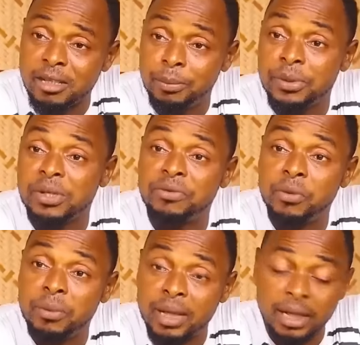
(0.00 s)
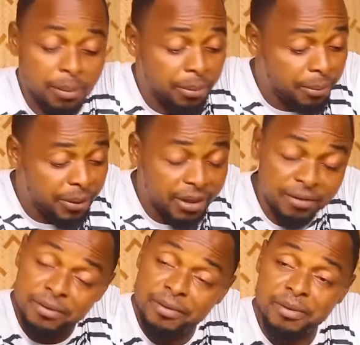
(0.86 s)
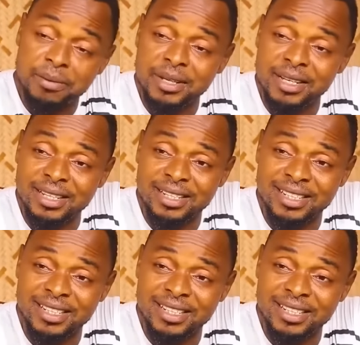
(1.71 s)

the beautiful man that prepared the food for me.